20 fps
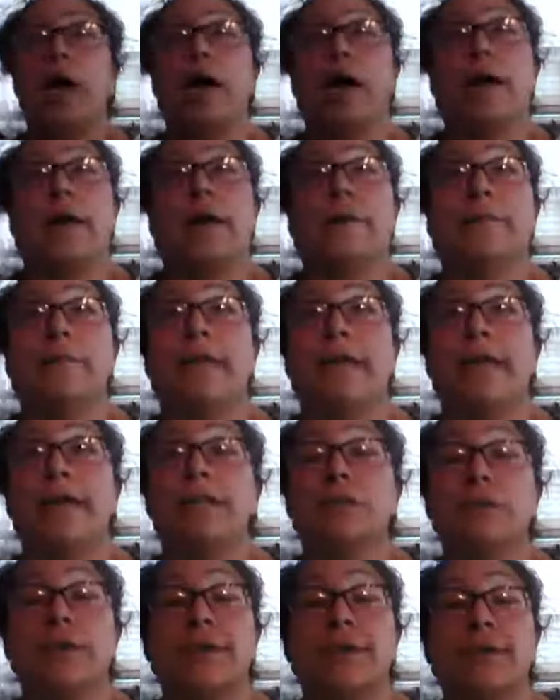
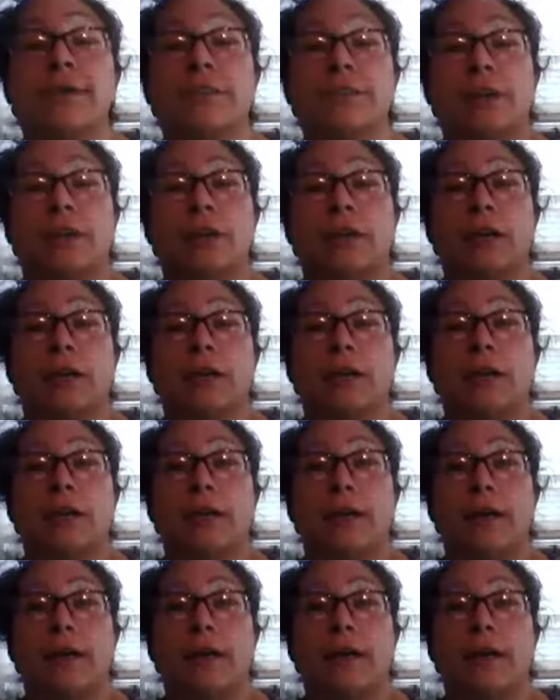Next week is our